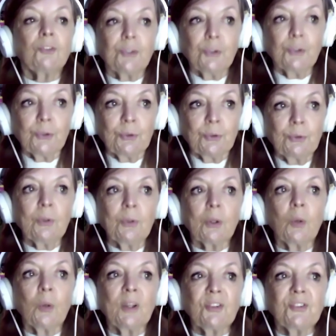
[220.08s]
Two,
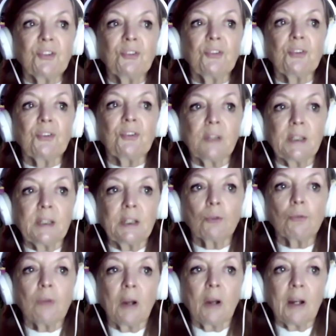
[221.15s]
questions of
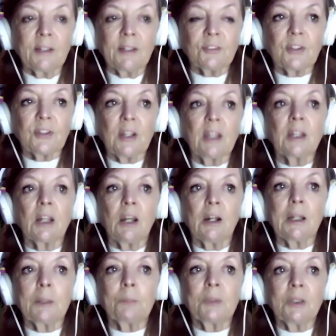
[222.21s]
legal right and
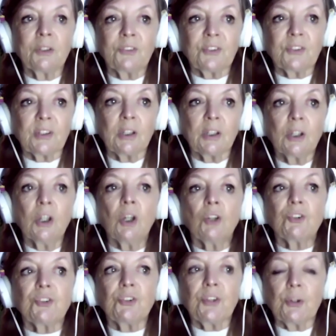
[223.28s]
liability
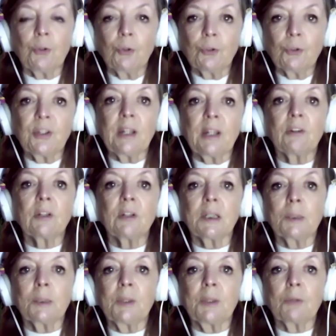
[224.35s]
should
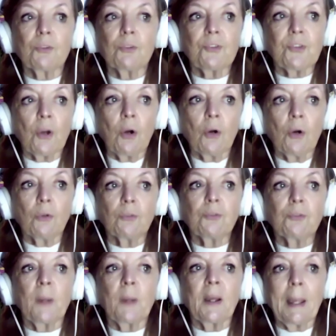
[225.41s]
ordinarily be
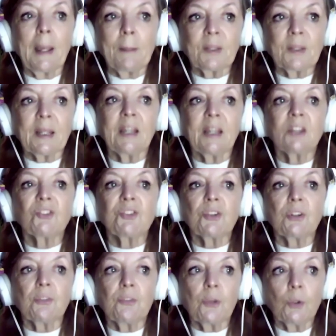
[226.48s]
resolved by
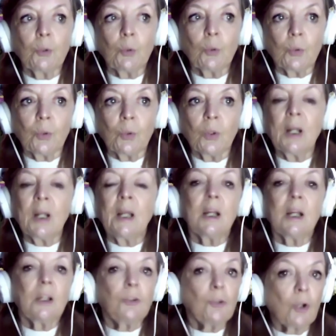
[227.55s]
application of the law
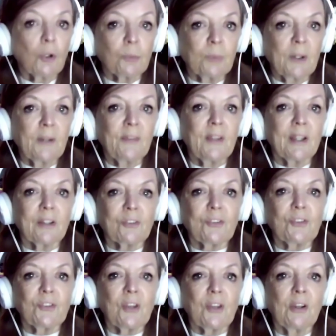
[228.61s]
and not by the
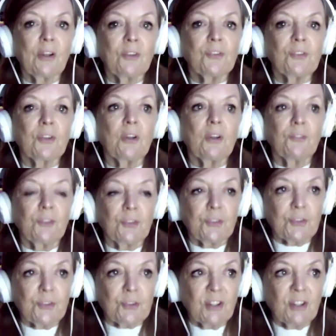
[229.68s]
exercise of
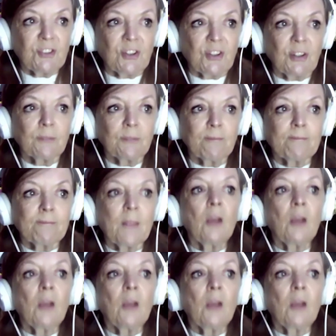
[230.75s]
discretion.